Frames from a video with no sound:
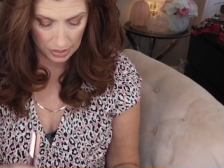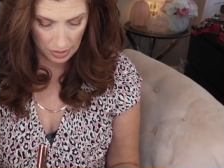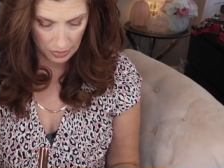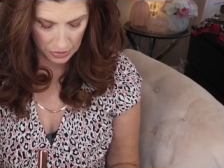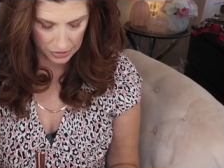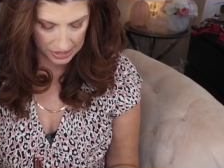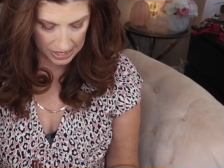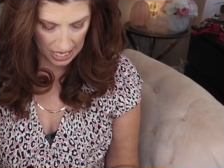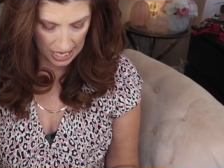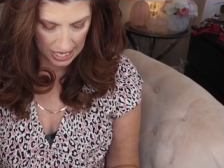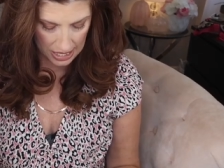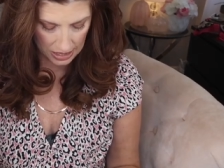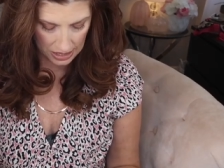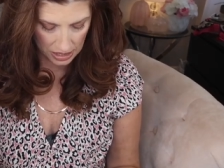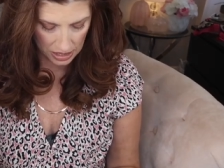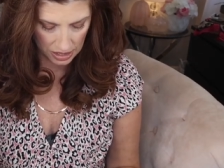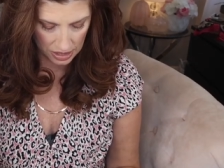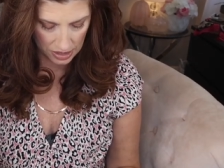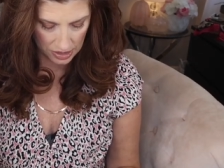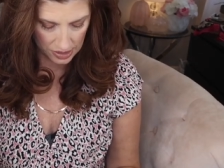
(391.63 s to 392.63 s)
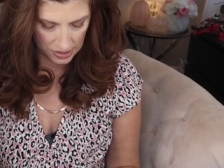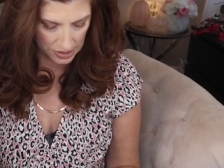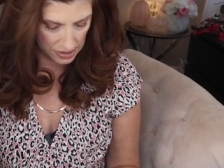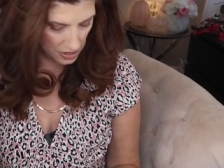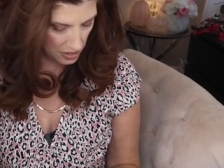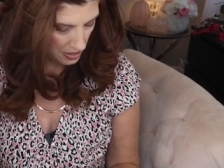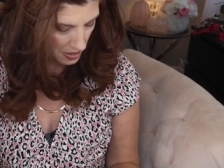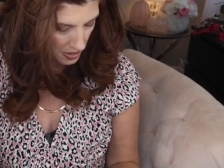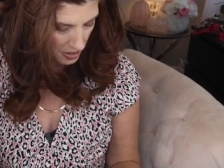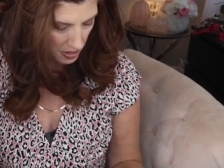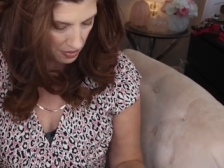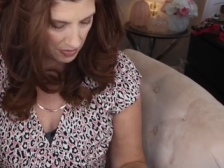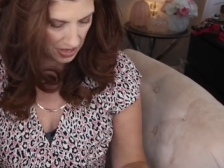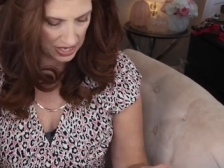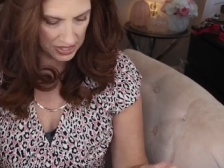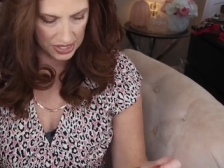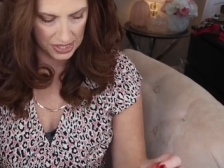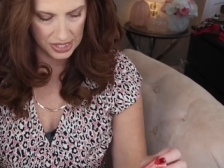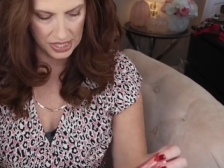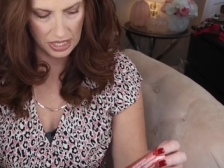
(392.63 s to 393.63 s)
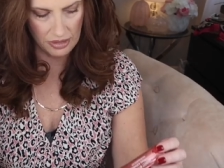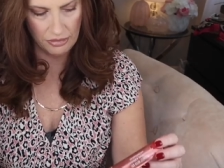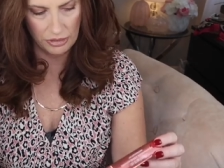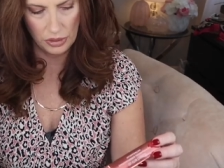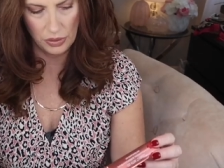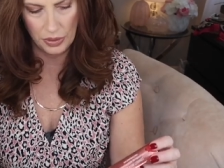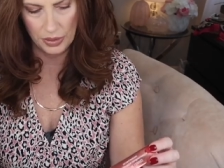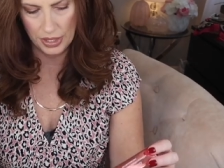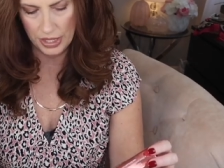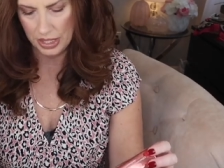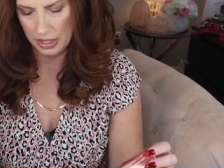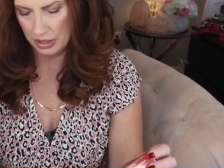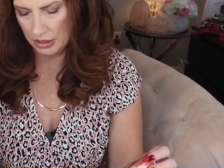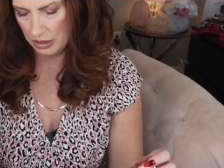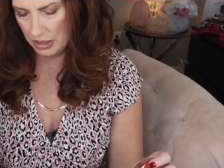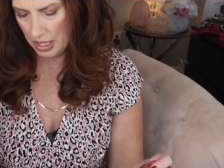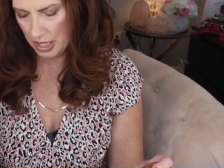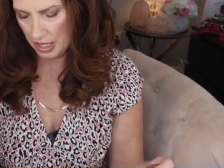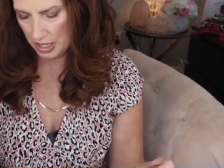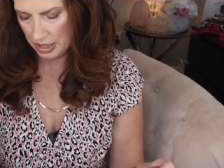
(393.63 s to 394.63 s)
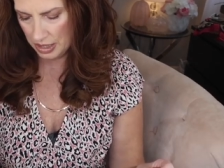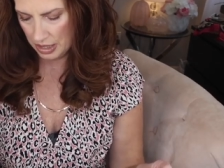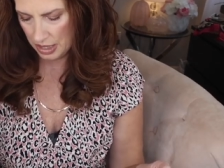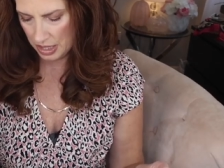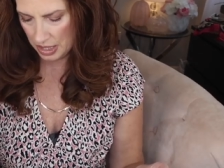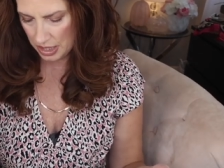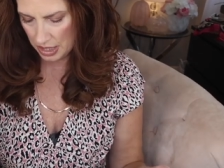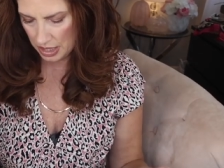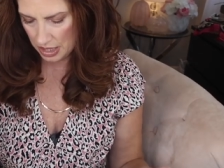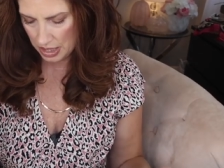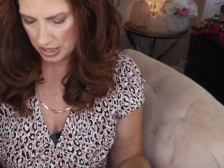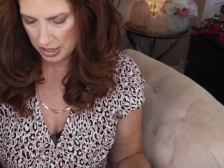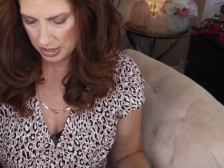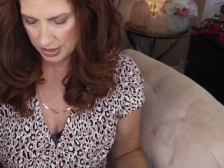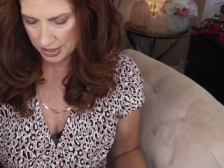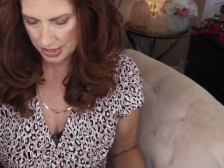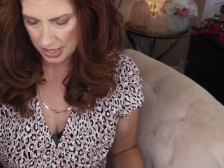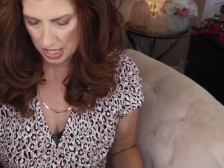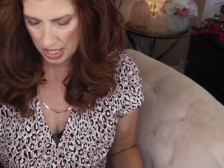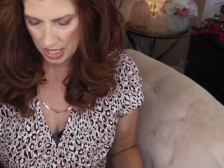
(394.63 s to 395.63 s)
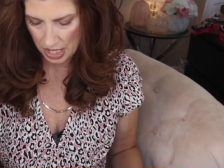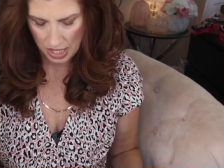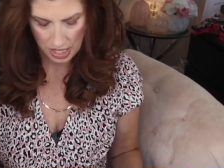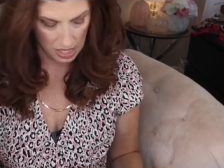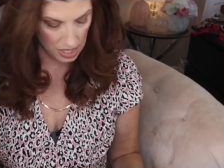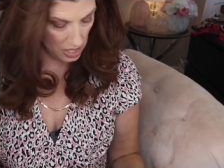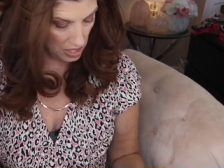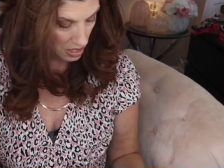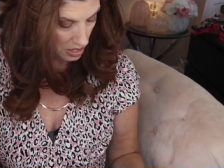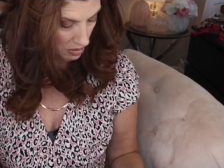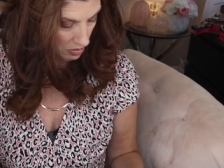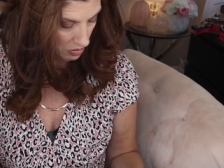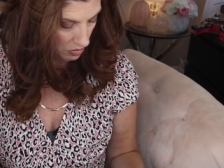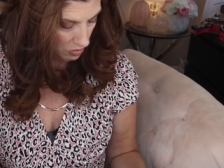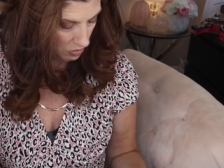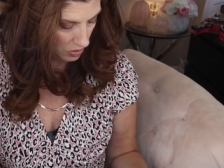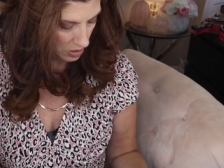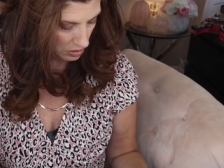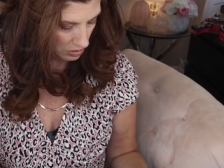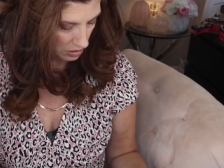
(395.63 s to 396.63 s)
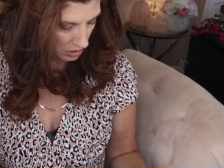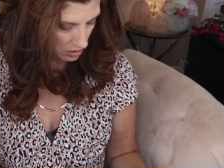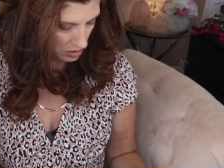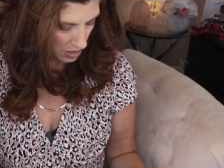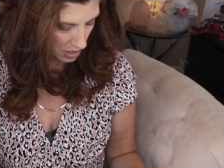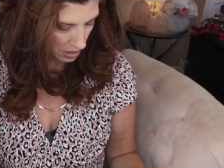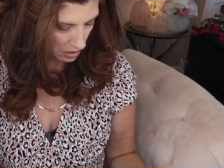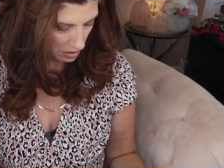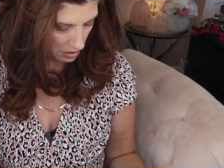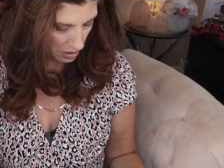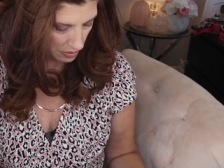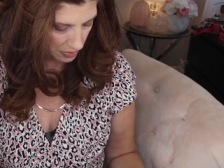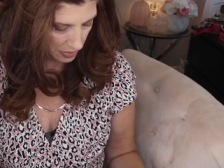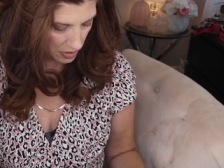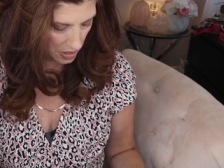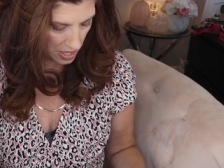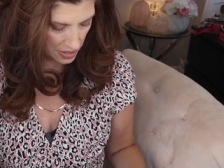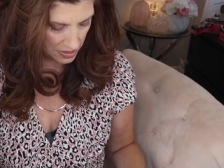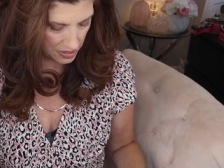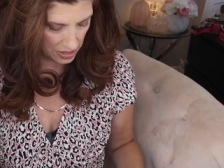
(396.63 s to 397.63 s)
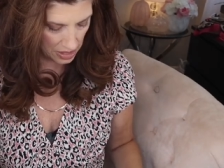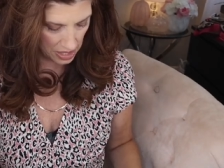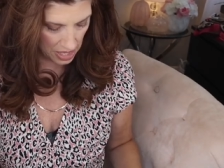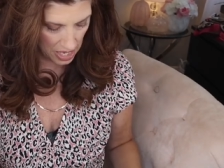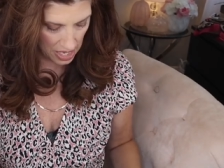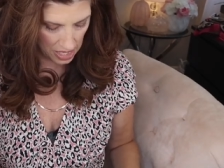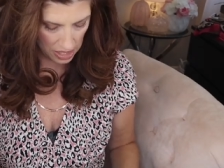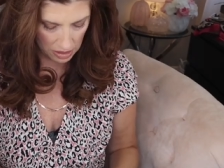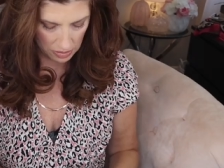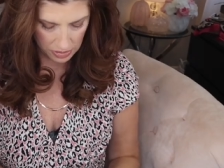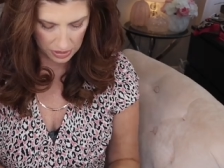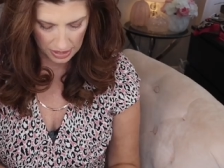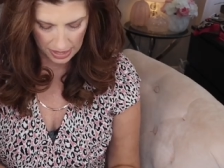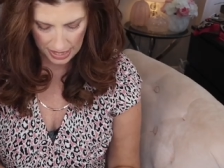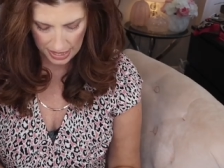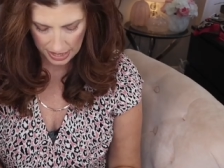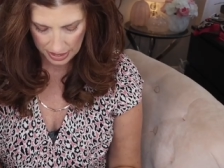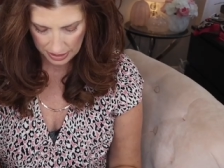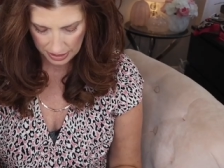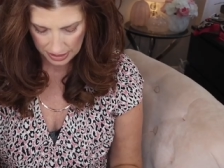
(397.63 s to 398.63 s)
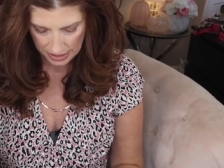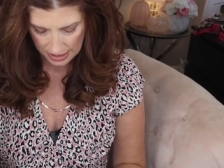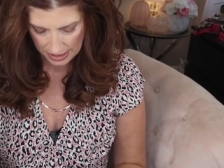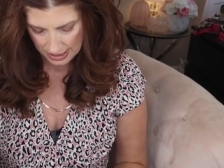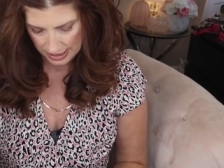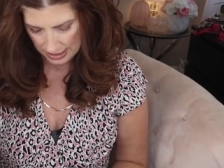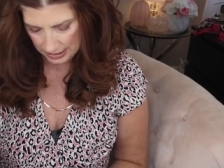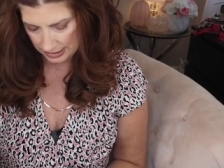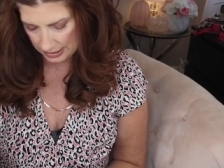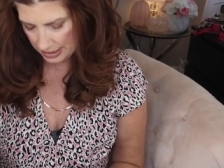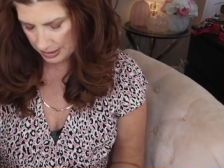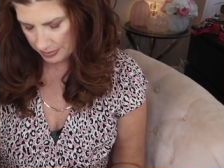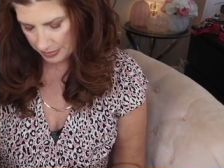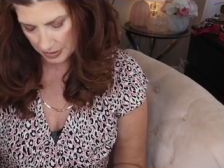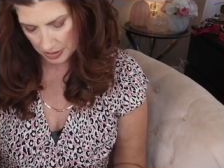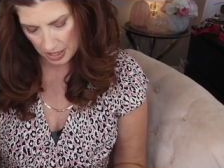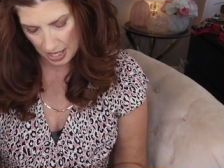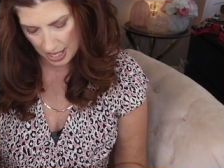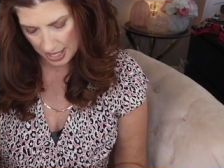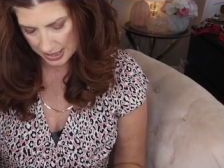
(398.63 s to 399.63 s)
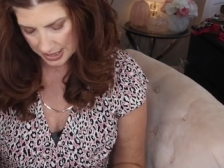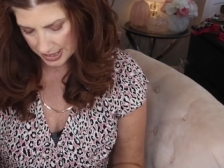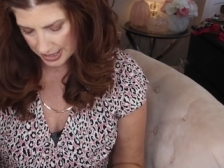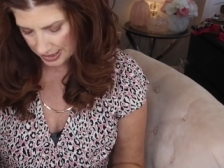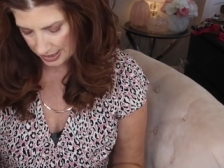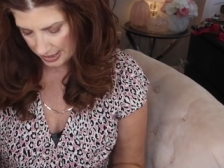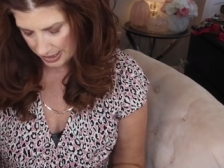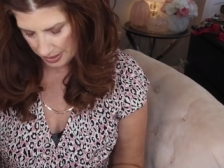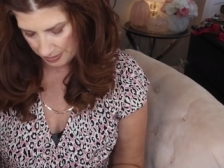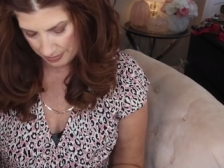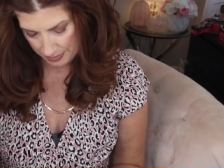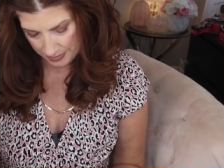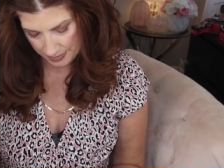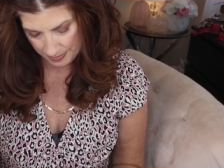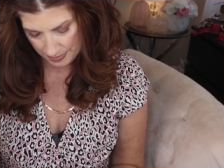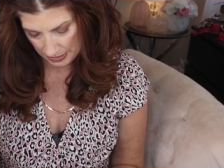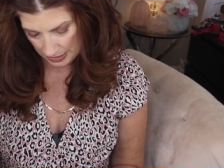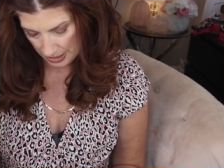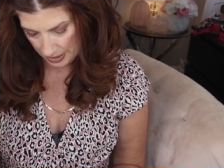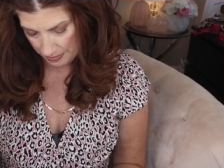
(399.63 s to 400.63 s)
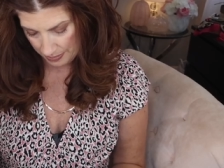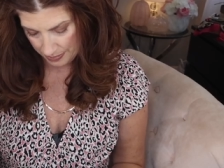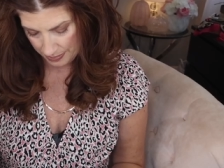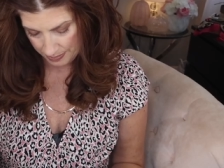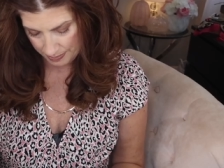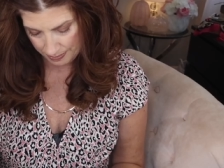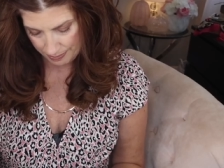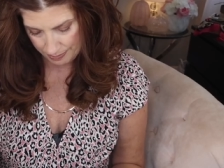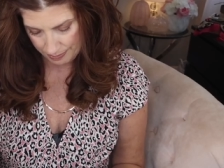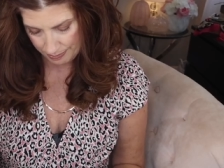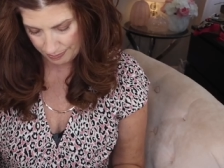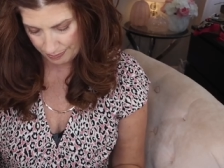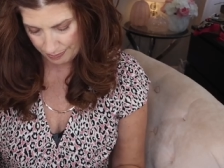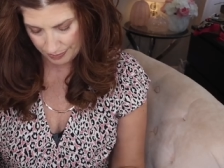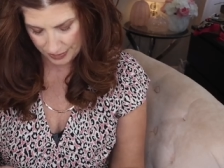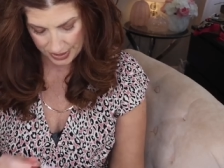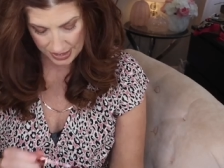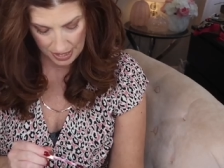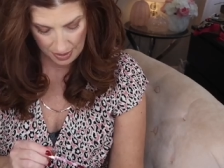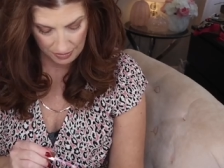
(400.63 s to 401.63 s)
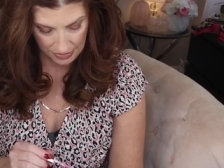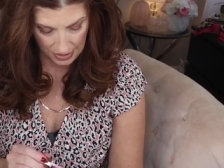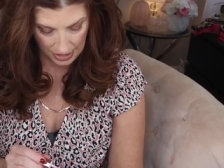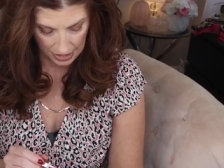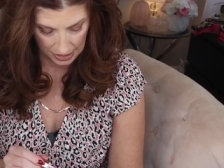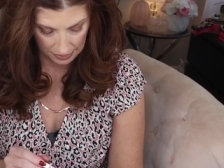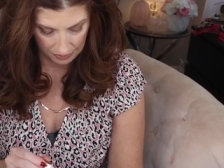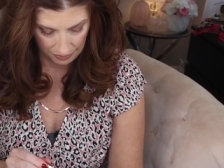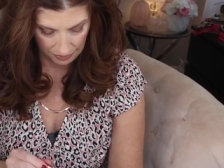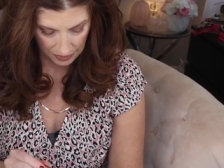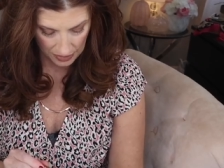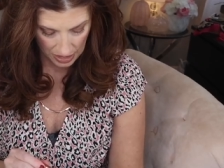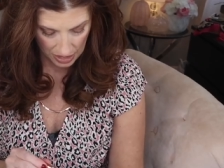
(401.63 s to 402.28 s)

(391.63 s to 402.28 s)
Number 10 is by Steve Laurent, and it is a, what looks like a lip gloss in eggplant. Lip gloss, lip something.